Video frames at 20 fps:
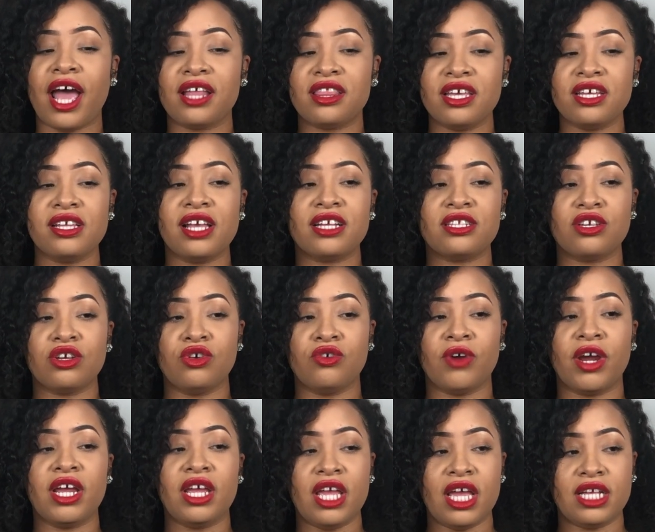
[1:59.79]
think that's a
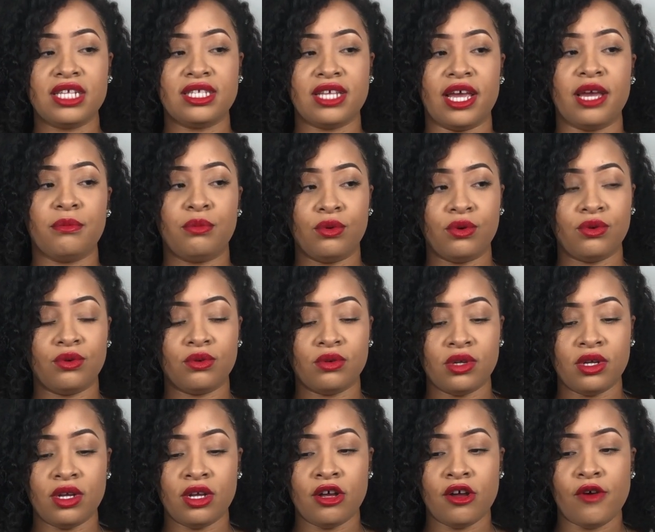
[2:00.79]
great example
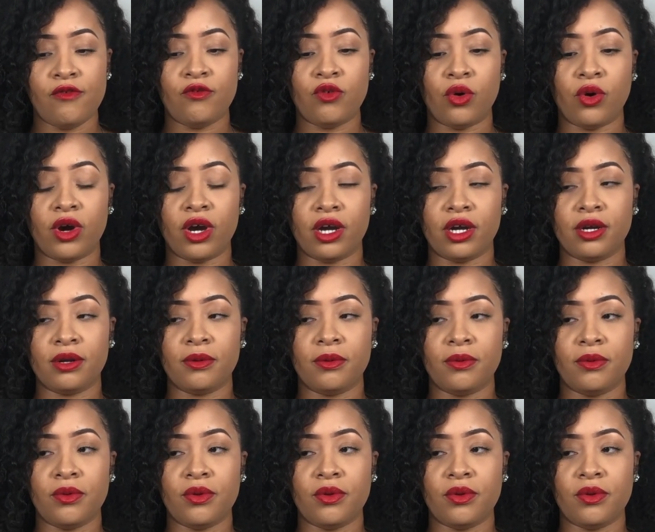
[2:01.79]
for